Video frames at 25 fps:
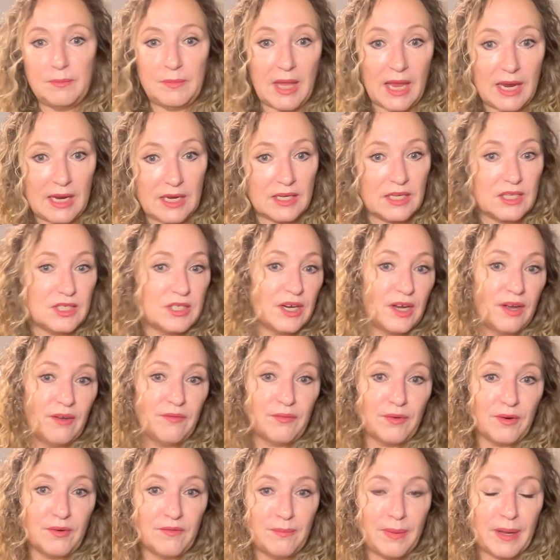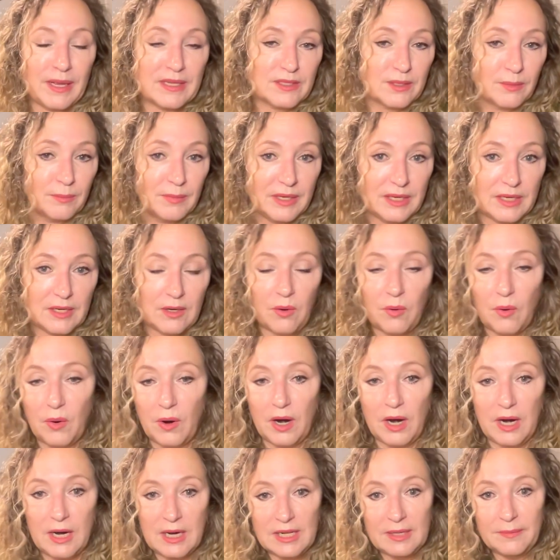taken to jail for embezzlement
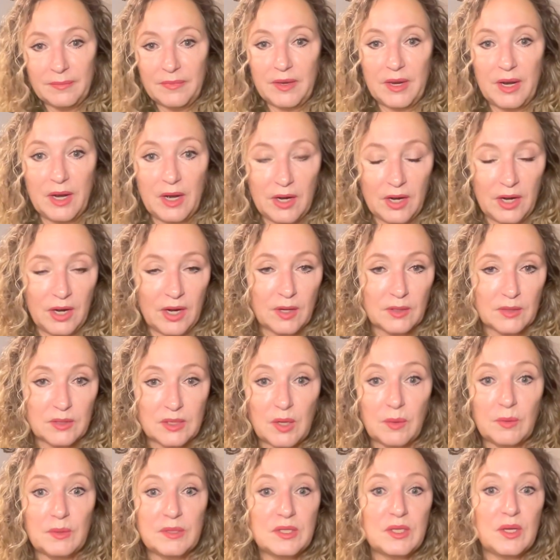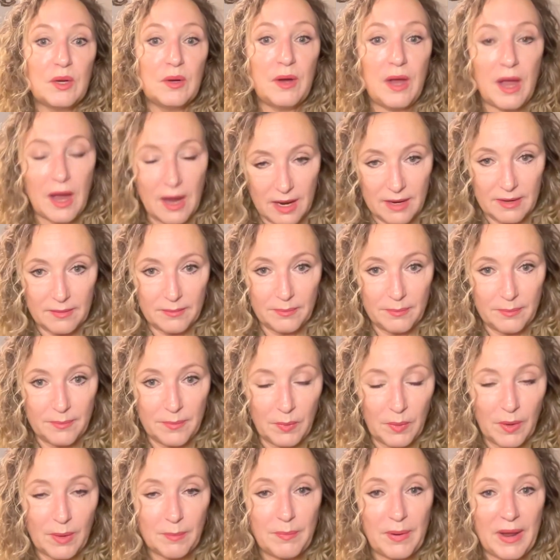or you, you know so and so got
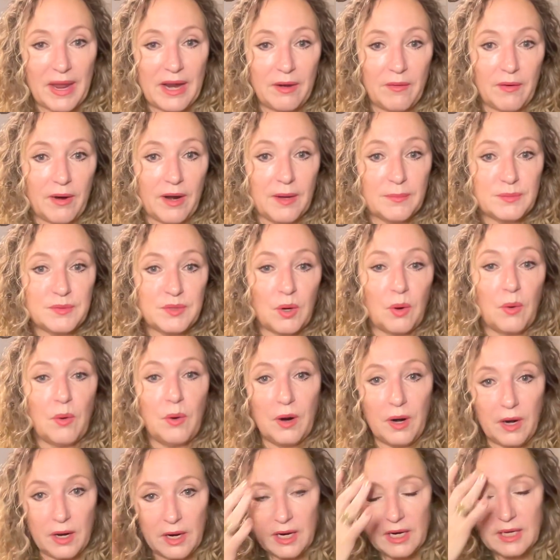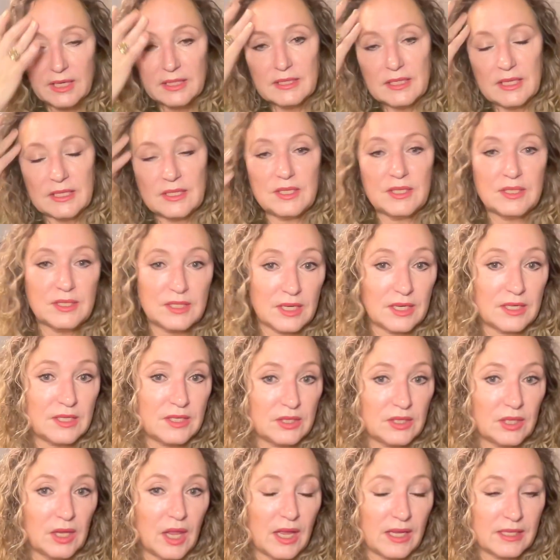went bankrupt or such and
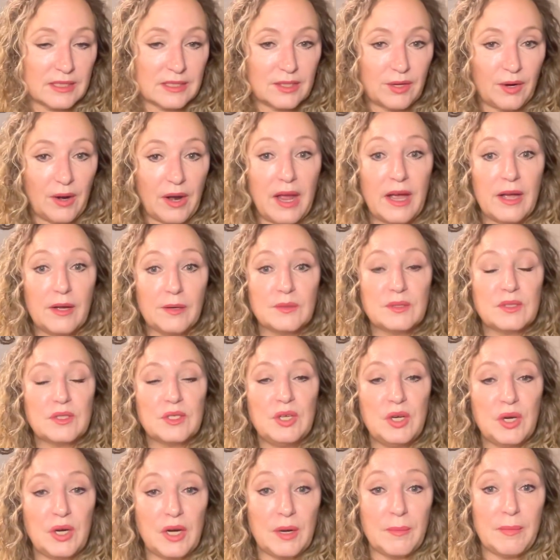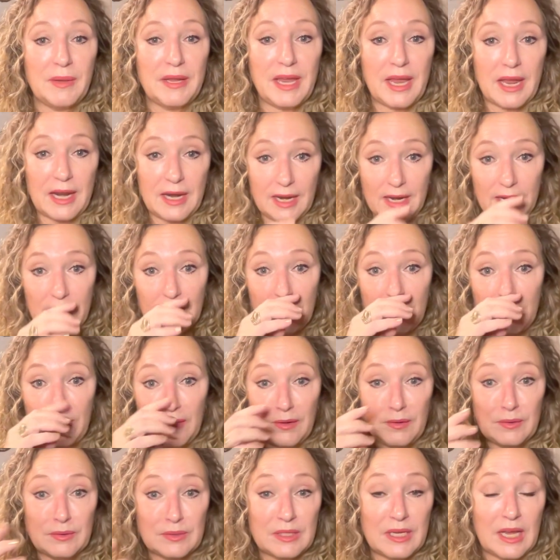such lost their house you're going to be getting
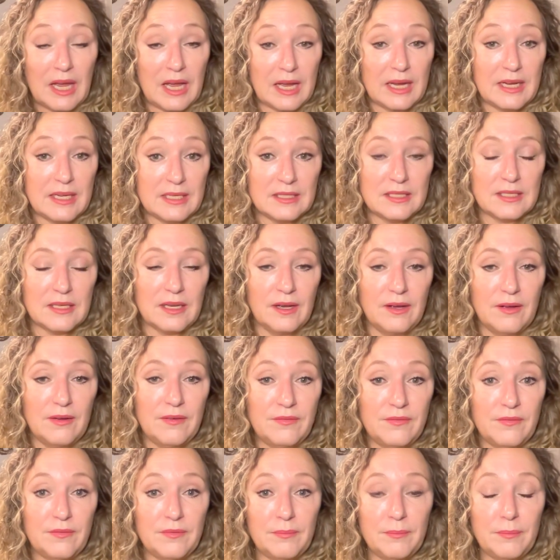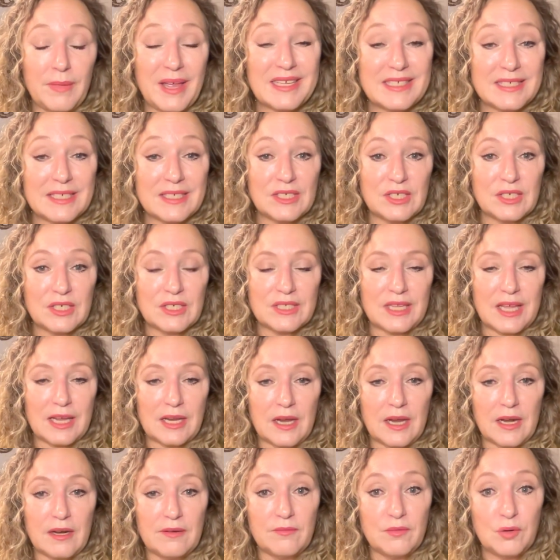those kinds of messages
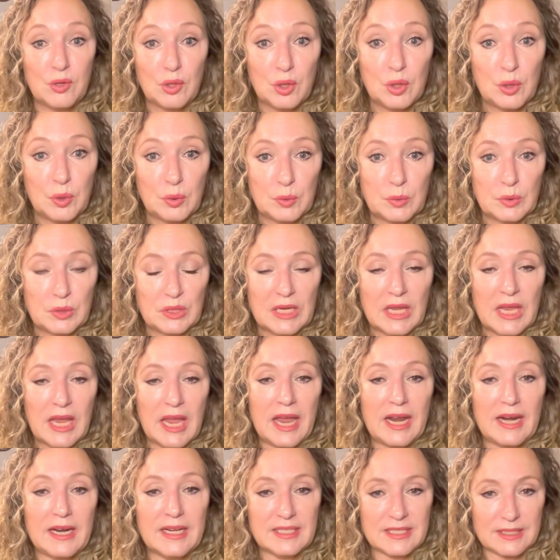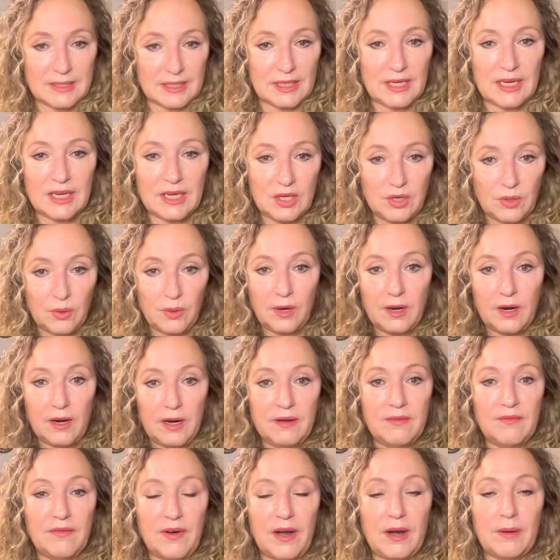that kind of news and it's in your
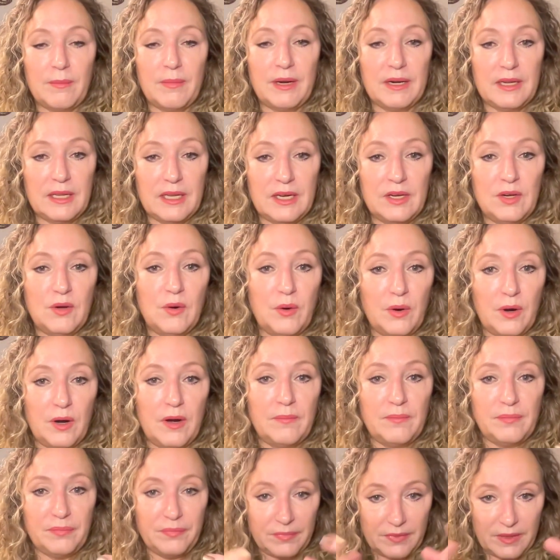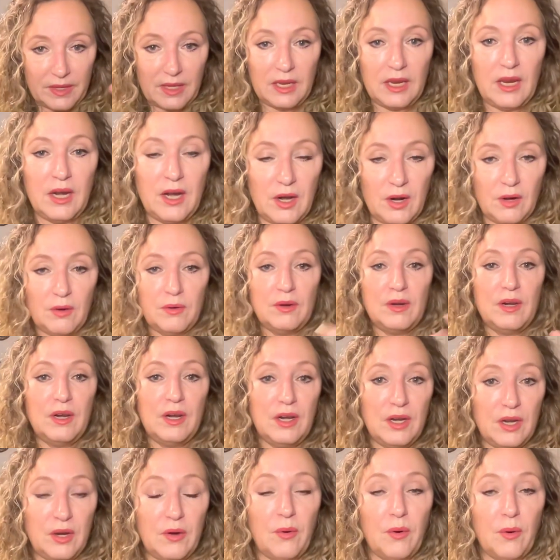environment in your you know
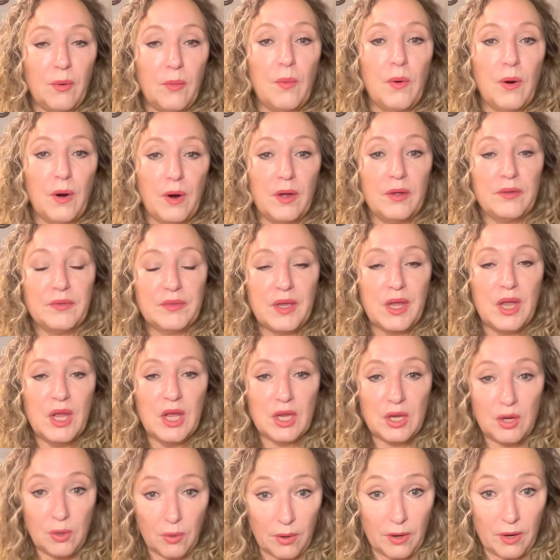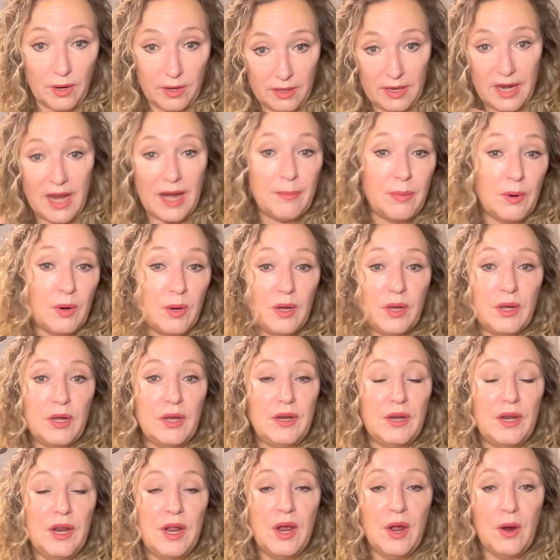your world your
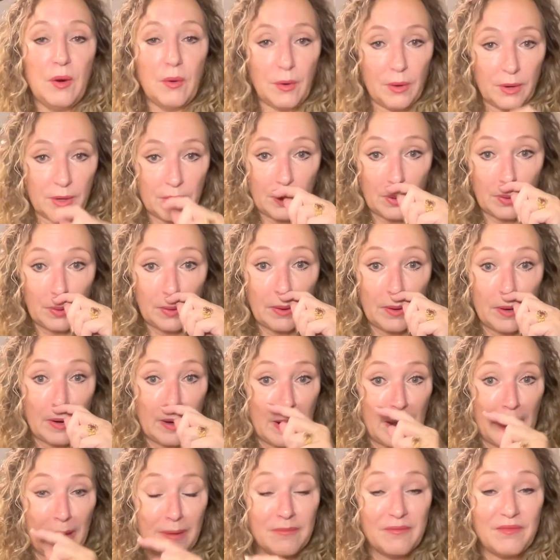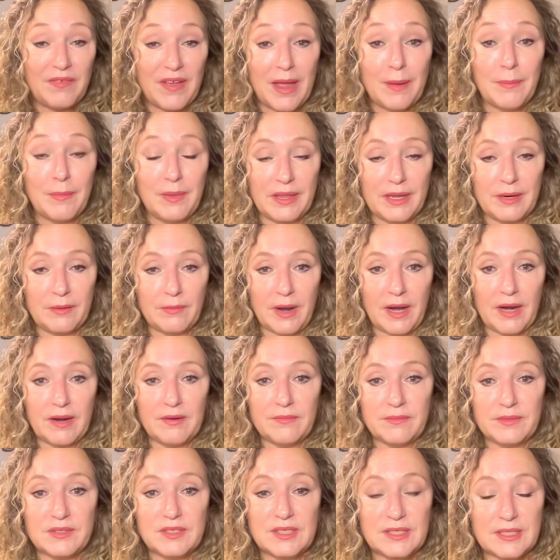neighborhood or your um, family
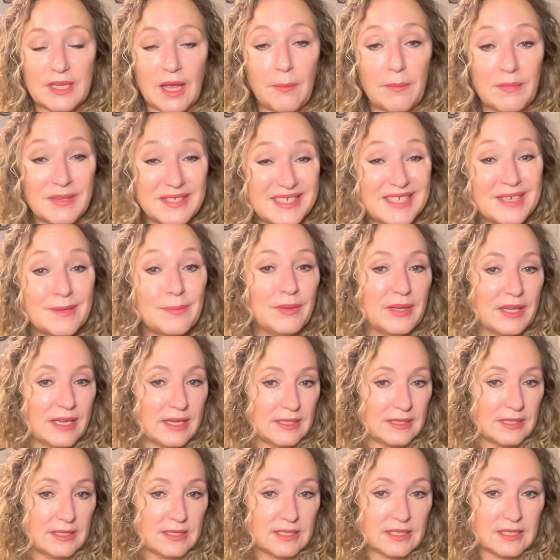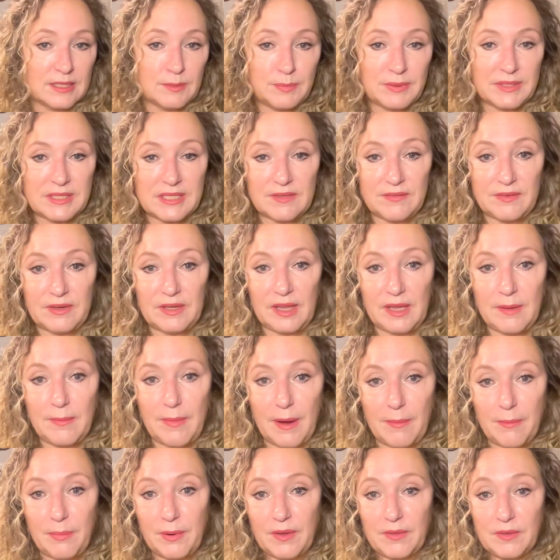right Sub- siblings this is specifically
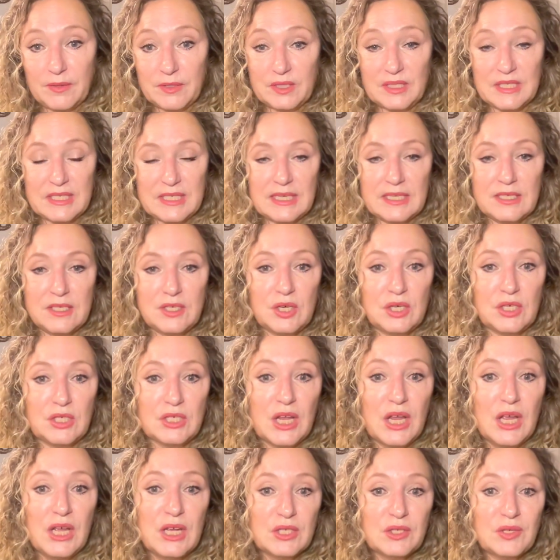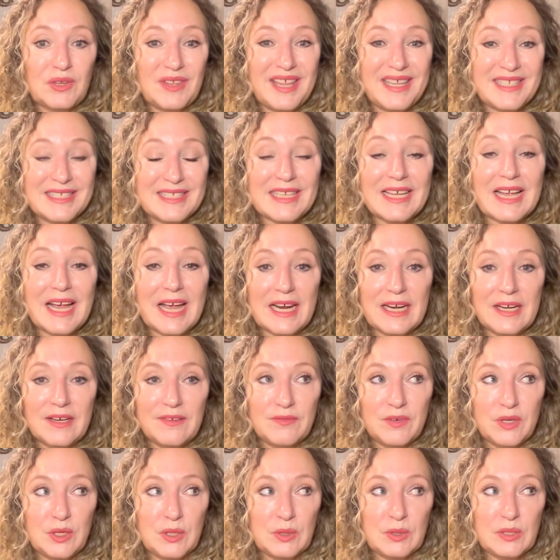about brothers and sisters so that's the kind
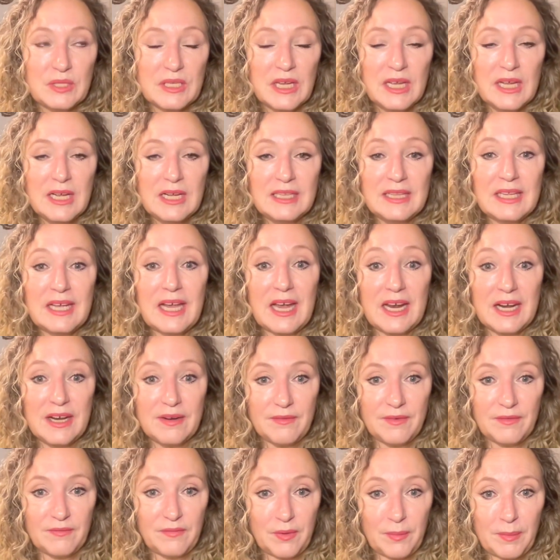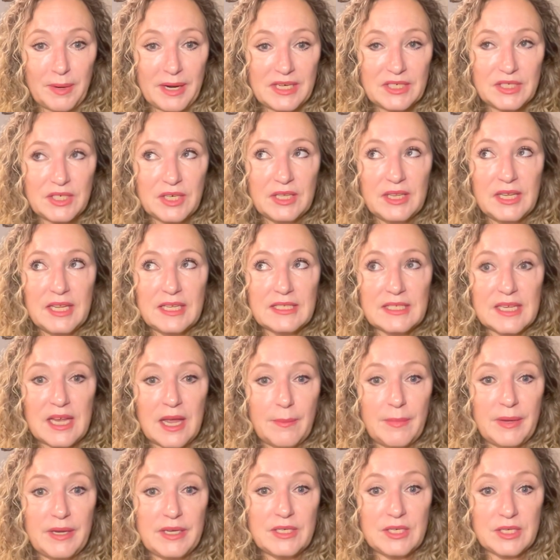of news the kind of information that's
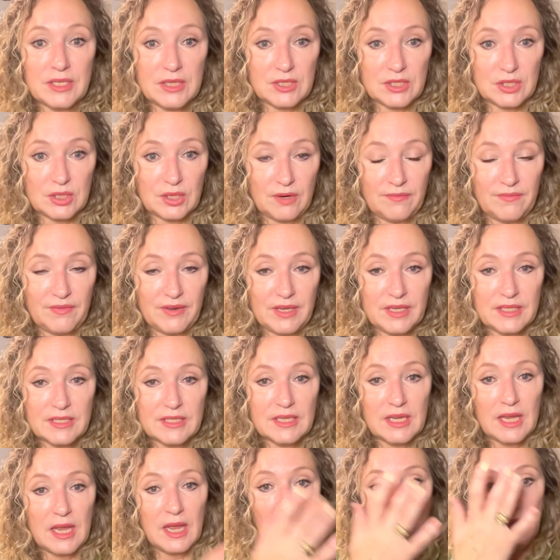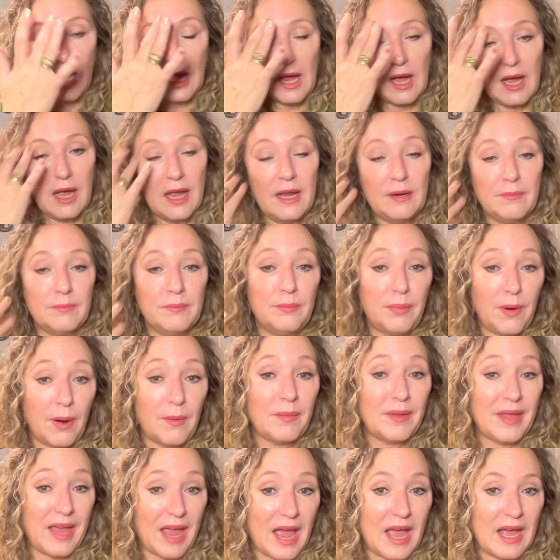coming to the surface uh, and
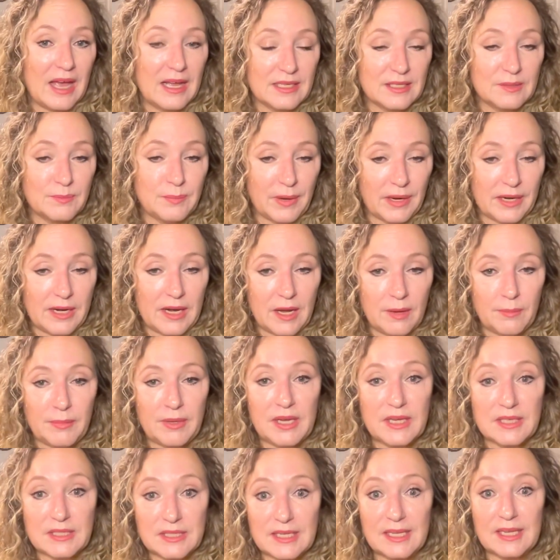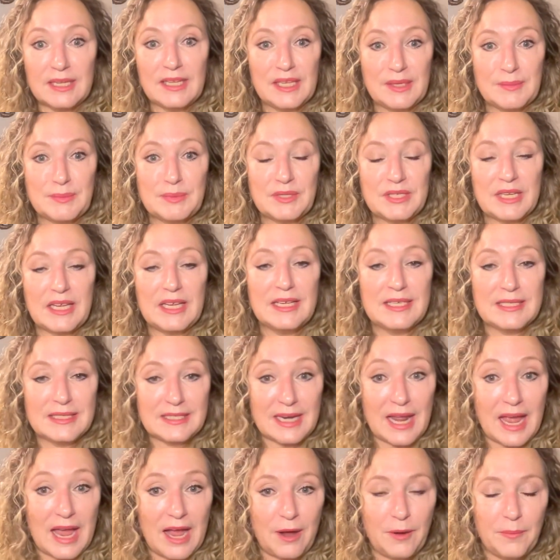probably has by now because the eclipse
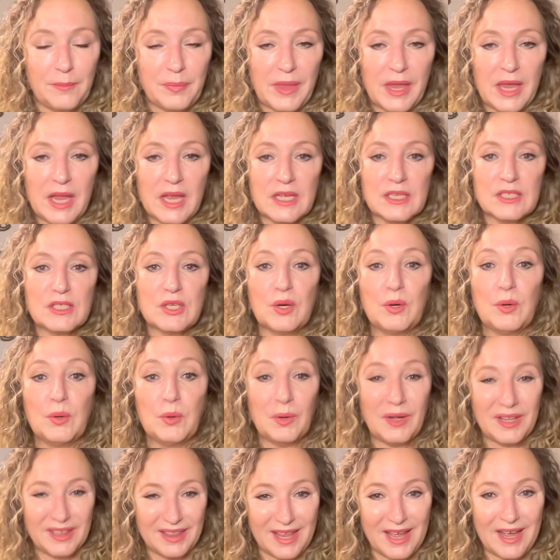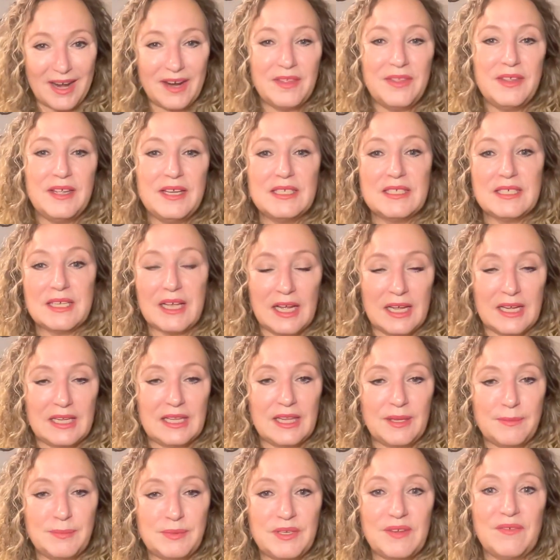is now so a lot of these
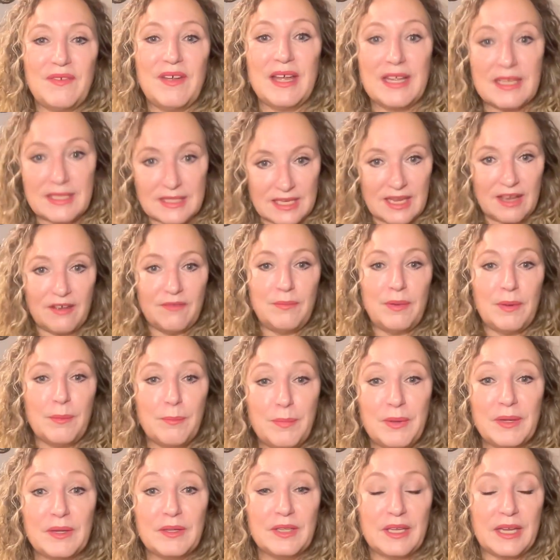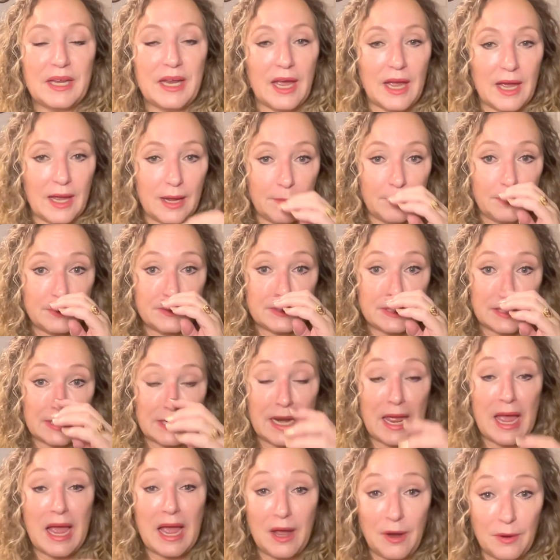eclipse events have been building up to
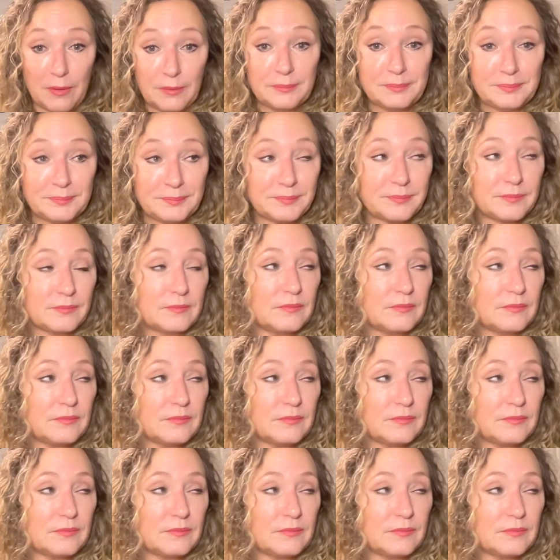now